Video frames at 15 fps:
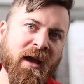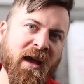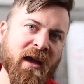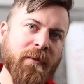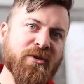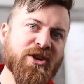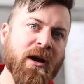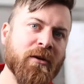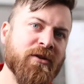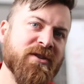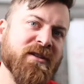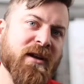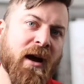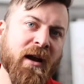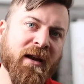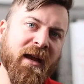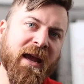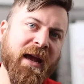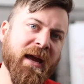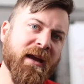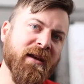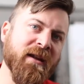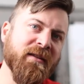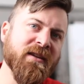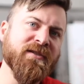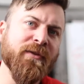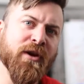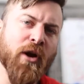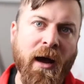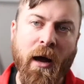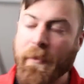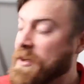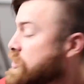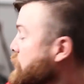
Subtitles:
Hey, I'm John Cristani, and in this video, I'll be